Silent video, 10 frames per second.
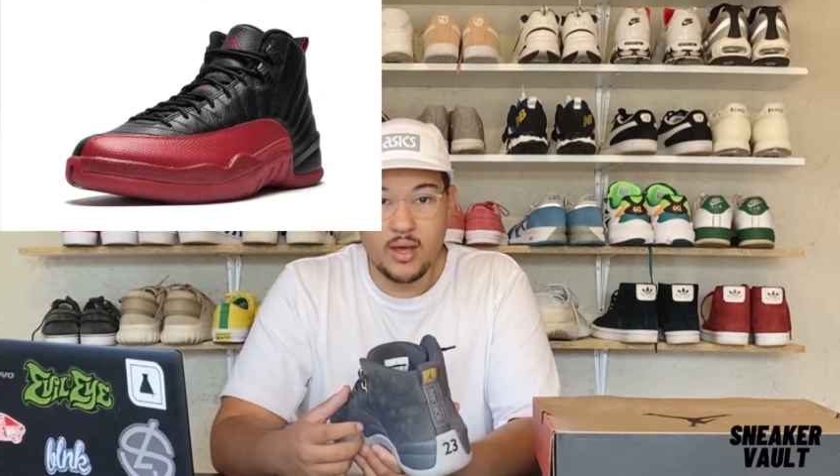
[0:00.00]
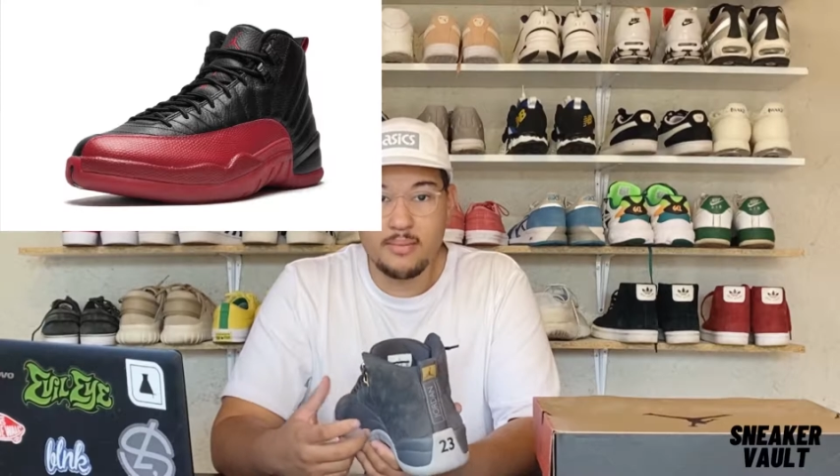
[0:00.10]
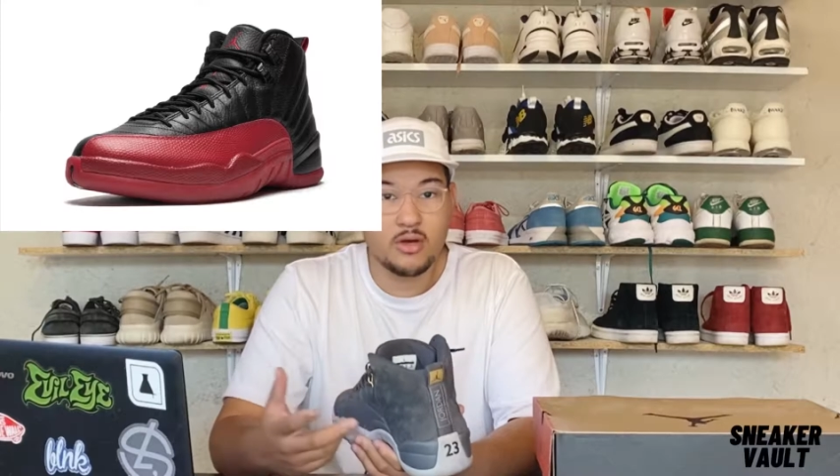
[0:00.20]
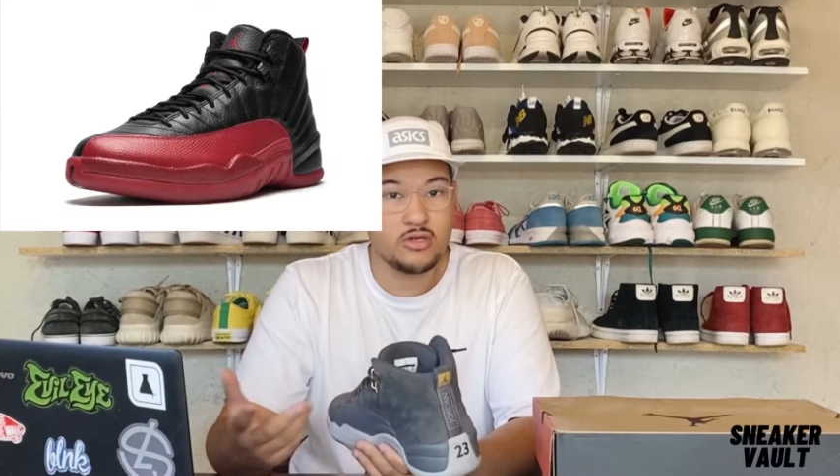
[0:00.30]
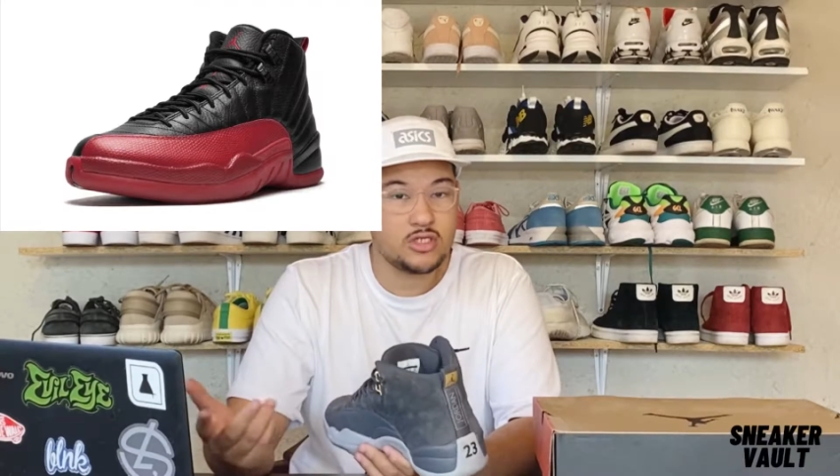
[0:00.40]

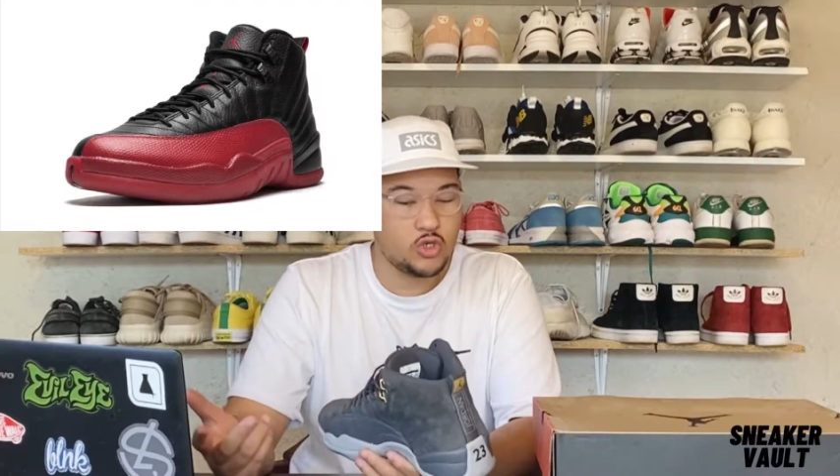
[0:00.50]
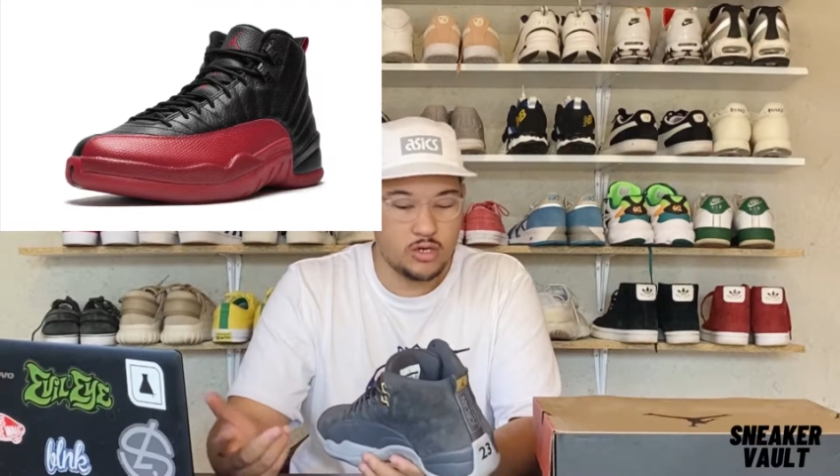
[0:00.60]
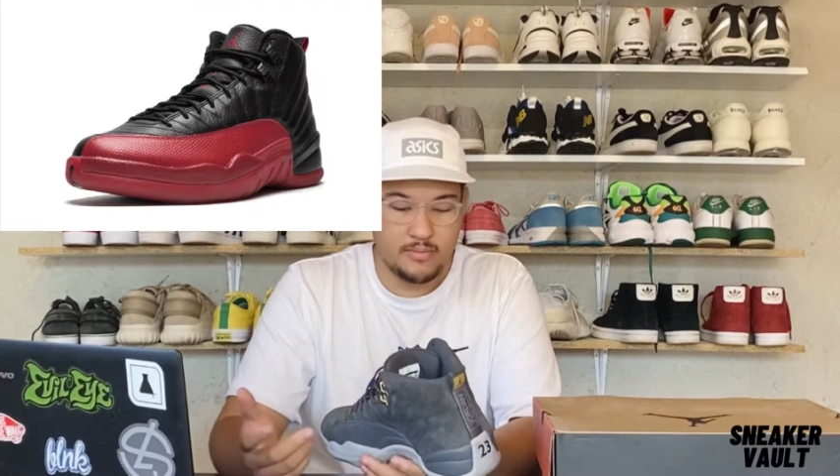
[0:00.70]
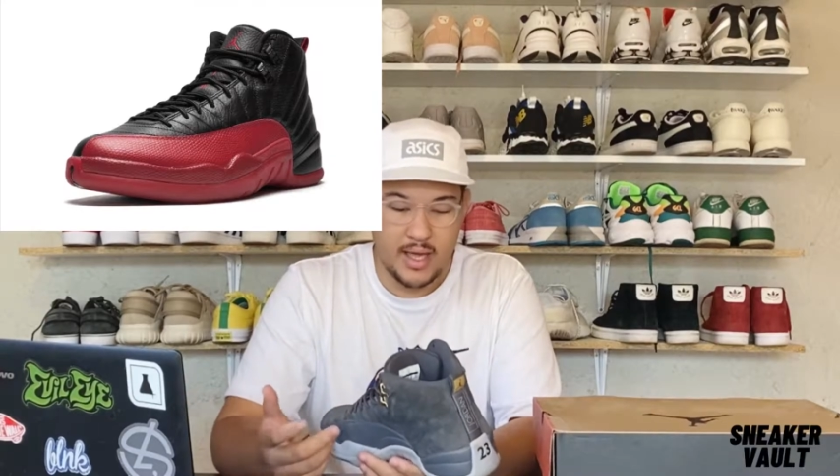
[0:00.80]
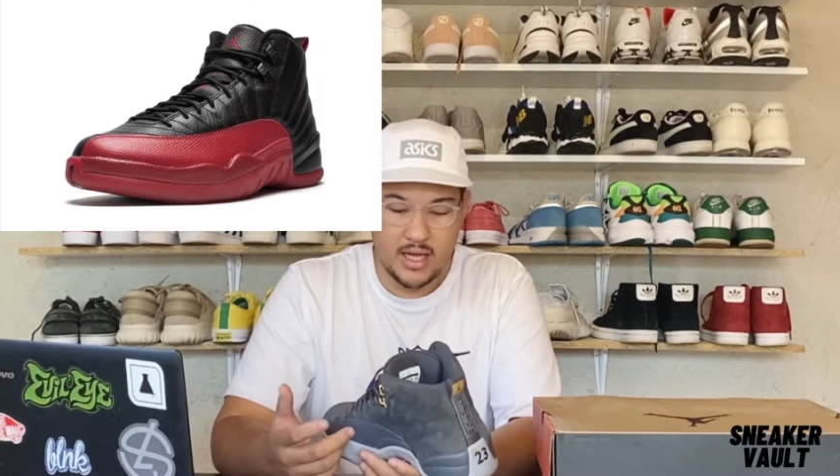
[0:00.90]
because Jordan
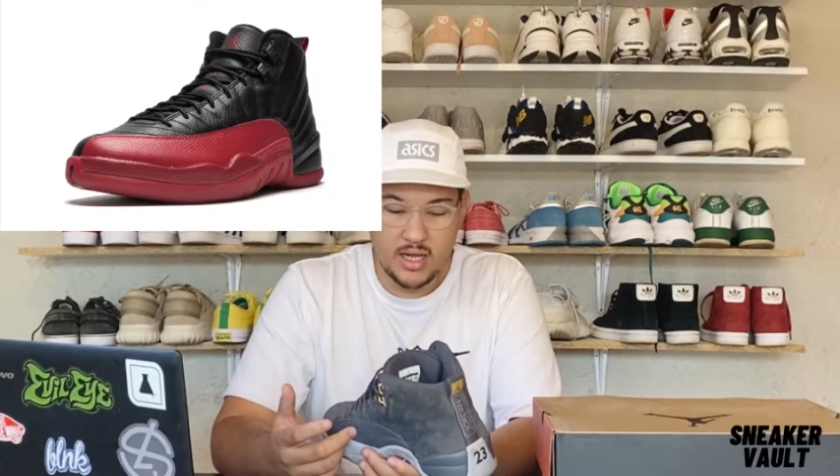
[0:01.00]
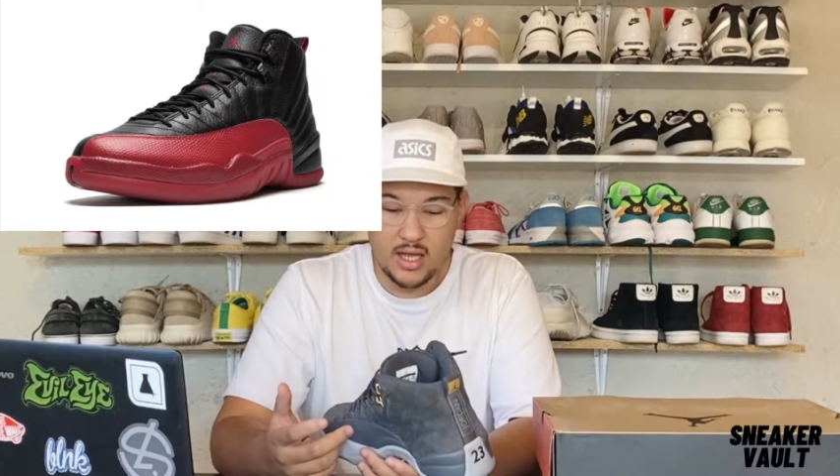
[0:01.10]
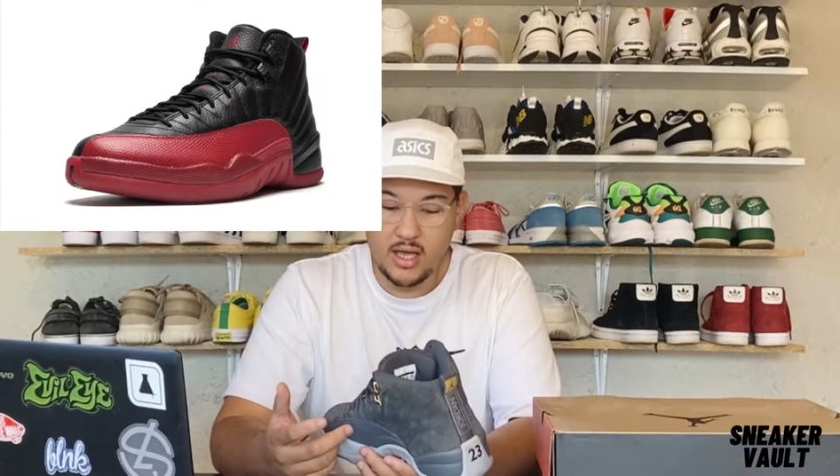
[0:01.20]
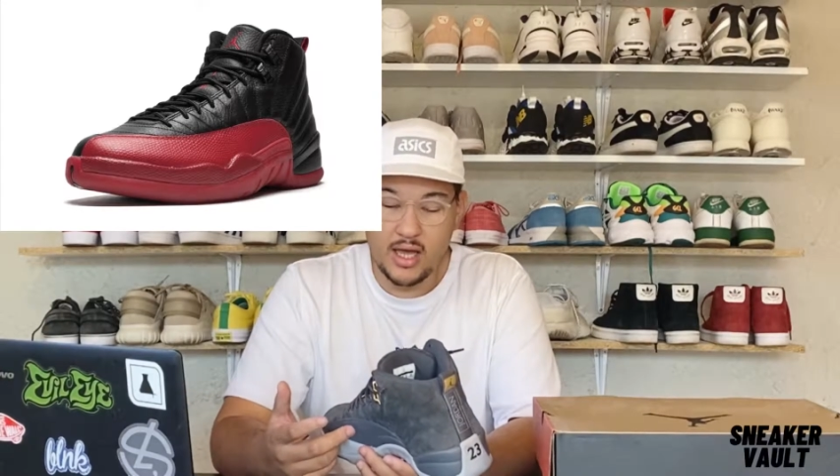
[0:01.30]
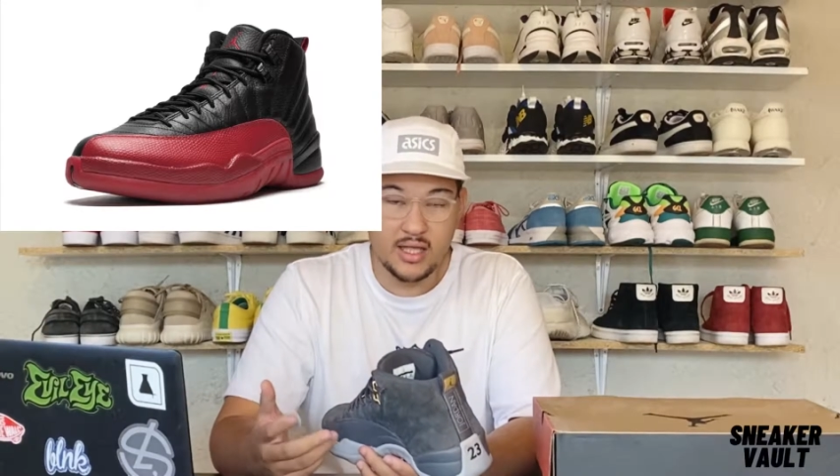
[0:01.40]
played
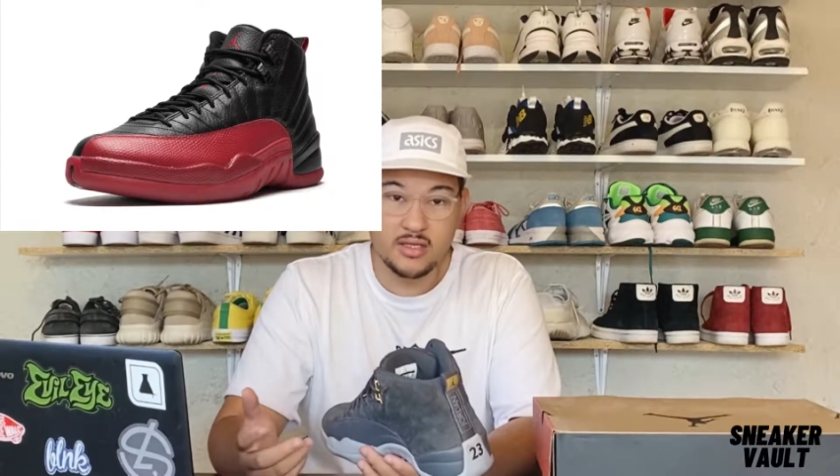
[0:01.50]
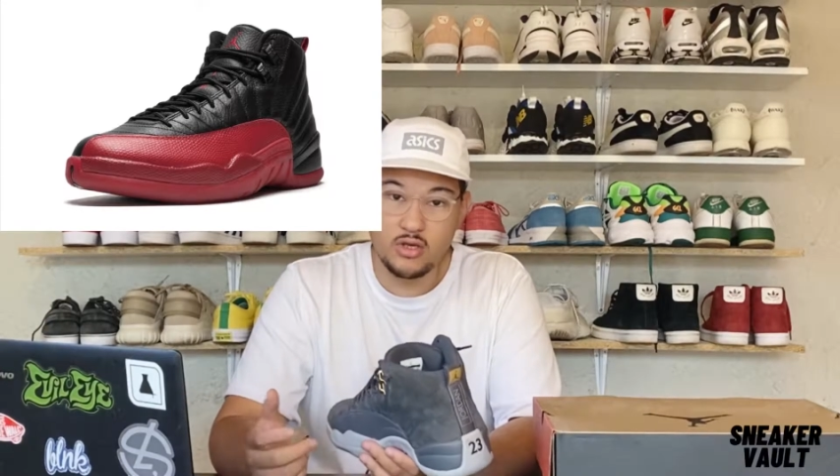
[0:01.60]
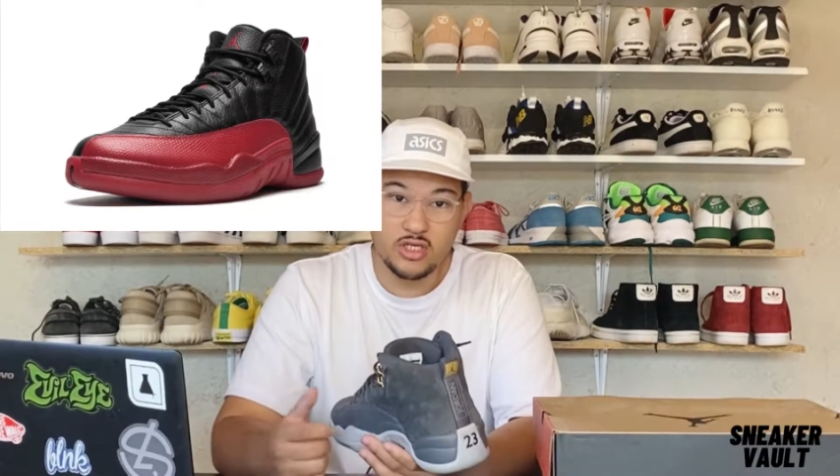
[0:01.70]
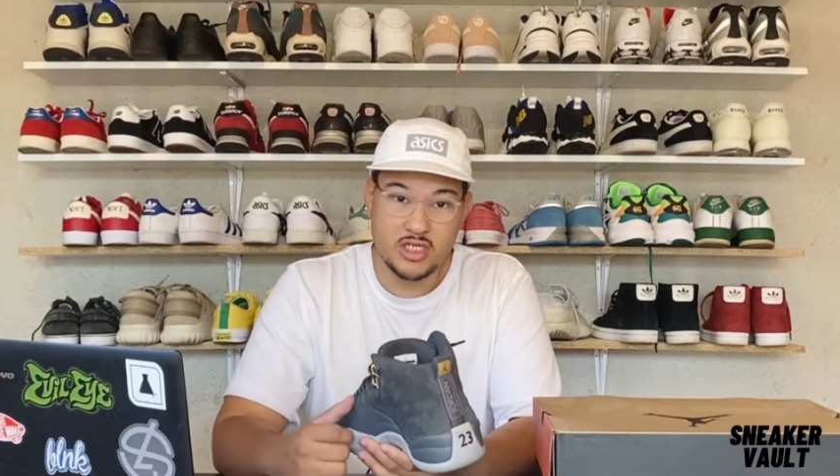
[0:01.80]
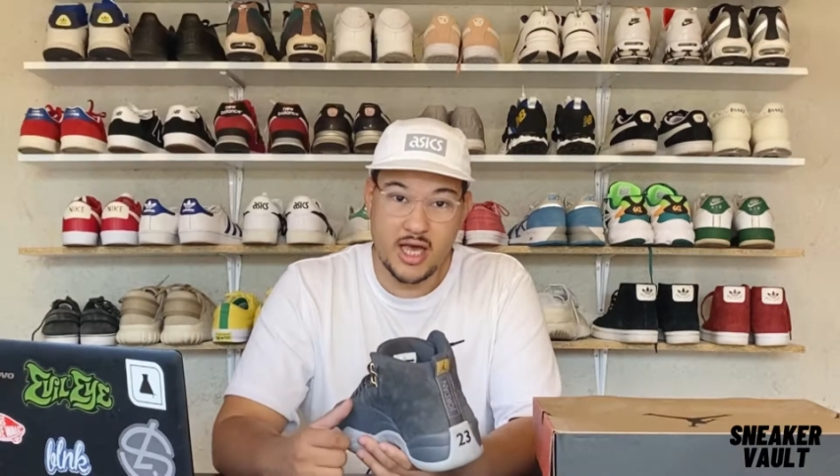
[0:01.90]
against the
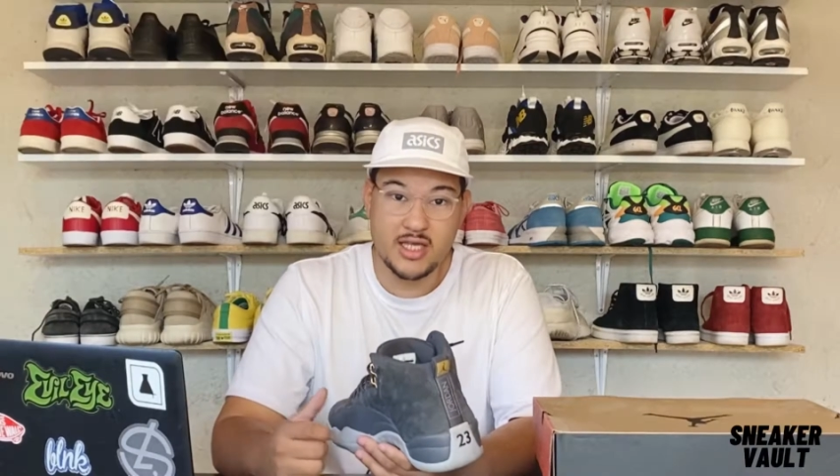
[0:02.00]
Utah Jazz